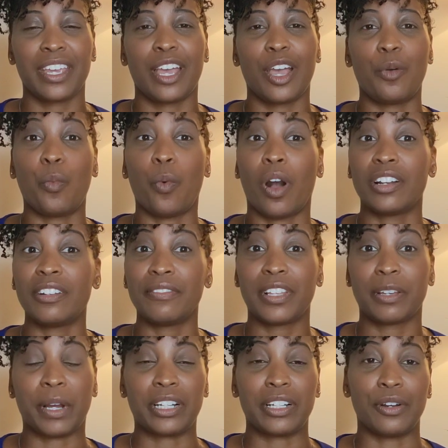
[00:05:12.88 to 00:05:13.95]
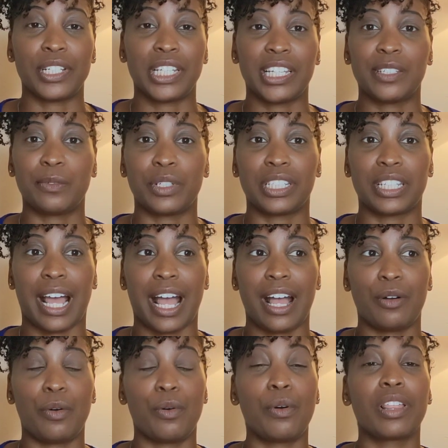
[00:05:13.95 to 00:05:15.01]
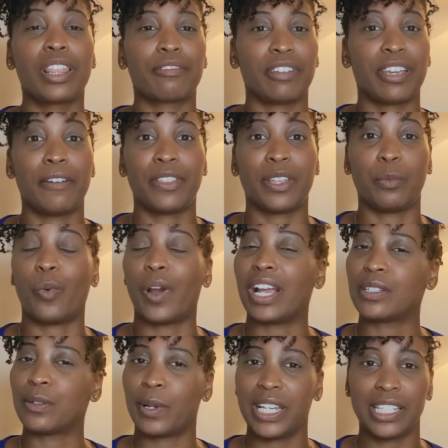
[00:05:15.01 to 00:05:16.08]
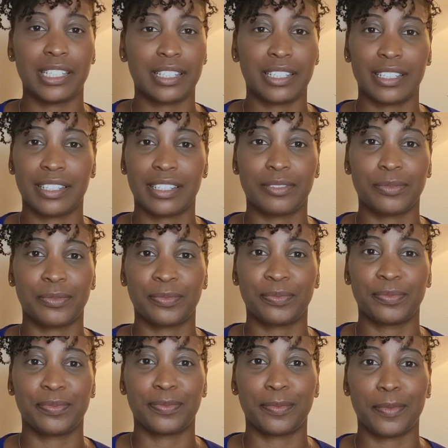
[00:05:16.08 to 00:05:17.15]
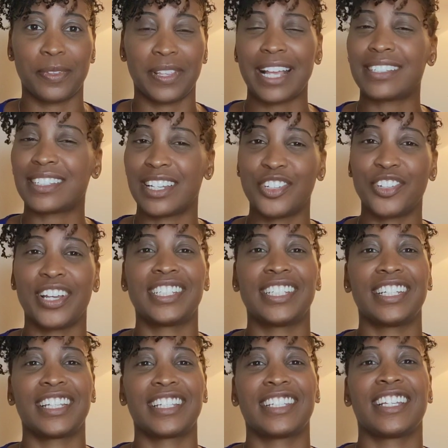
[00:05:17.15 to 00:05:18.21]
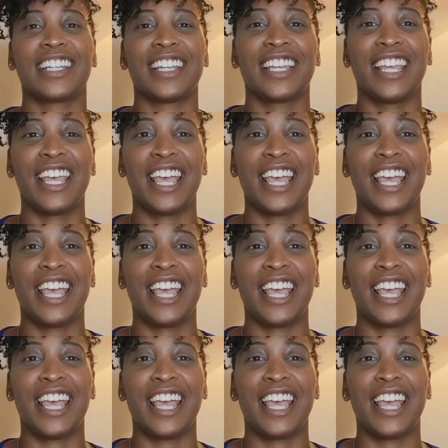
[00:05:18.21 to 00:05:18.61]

And one of them I noticed was that all three of them wear twists. That's interesting, isn't it?